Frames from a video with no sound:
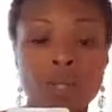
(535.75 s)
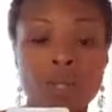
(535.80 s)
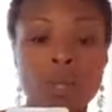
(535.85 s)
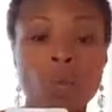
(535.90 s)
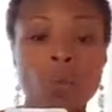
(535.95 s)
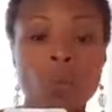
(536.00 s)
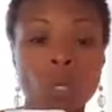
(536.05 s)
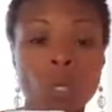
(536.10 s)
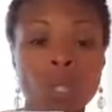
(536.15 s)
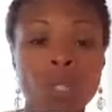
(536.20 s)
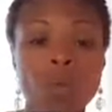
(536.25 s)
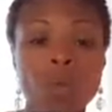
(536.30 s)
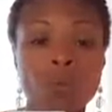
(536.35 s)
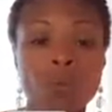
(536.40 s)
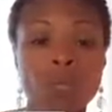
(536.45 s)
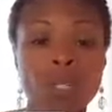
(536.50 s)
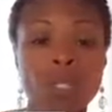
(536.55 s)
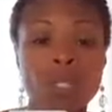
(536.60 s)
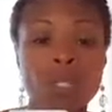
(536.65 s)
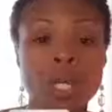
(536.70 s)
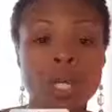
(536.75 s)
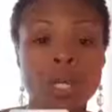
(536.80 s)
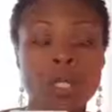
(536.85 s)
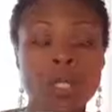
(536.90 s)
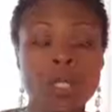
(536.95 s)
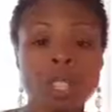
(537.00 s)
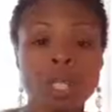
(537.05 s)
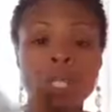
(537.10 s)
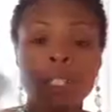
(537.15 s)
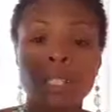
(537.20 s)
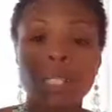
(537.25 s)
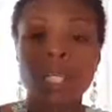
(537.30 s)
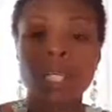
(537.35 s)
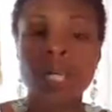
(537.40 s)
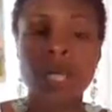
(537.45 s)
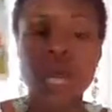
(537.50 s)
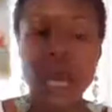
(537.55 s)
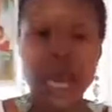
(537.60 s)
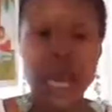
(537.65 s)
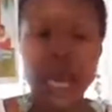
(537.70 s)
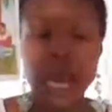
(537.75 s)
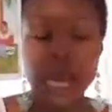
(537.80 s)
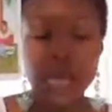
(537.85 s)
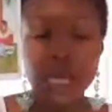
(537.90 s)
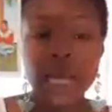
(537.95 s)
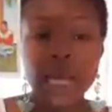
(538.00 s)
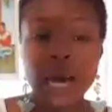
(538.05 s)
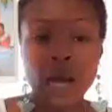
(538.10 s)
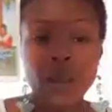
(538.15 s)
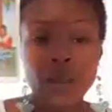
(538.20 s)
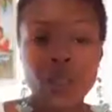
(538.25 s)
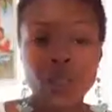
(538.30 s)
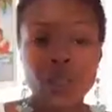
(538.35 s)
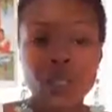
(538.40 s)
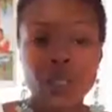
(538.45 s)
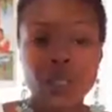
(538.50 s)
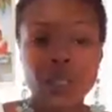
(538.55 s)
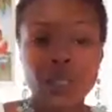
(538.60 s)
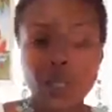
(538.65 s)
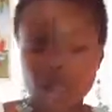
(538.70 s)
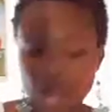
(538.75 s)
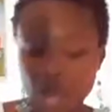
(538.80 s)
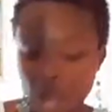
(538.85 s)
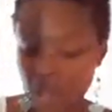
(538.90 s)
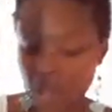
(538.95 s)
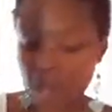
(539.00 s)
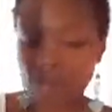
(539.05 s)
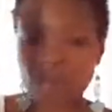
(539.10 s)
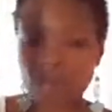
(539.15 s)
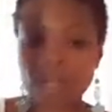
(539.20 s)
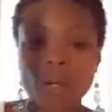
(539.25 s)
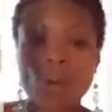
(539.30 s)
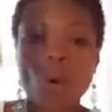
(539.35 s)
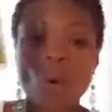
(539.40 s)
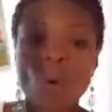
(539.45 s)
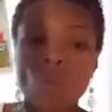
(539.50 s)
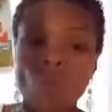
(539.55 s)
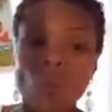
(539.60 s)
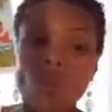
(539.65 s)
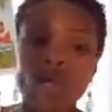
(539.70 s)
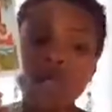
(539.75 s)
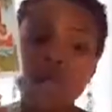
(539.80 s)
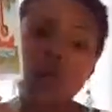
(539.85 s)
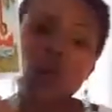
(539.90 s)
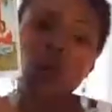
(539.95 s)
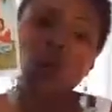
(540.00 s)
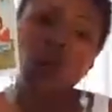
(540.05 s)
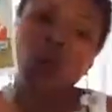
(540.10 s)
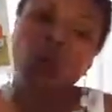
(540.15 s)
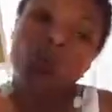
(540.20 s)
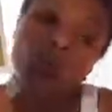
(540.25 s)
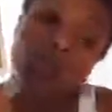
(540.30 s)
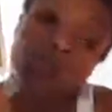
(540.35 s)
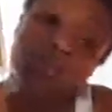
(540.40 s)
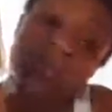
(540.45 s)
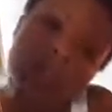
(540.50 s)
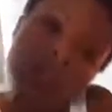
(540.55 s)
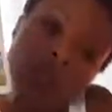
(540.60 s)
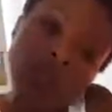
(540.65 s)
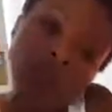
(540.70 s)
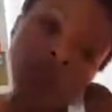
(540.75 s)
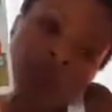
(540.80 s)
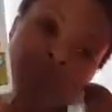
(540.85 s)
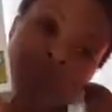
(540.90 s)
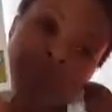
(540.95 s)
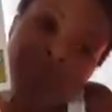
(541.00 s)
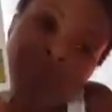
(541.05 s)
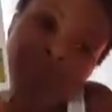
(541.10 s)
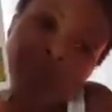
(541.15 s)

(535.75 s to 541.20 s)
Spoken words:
what you feel is unjustly, and now you're sick and tired of it. Well, you know what? What are you going to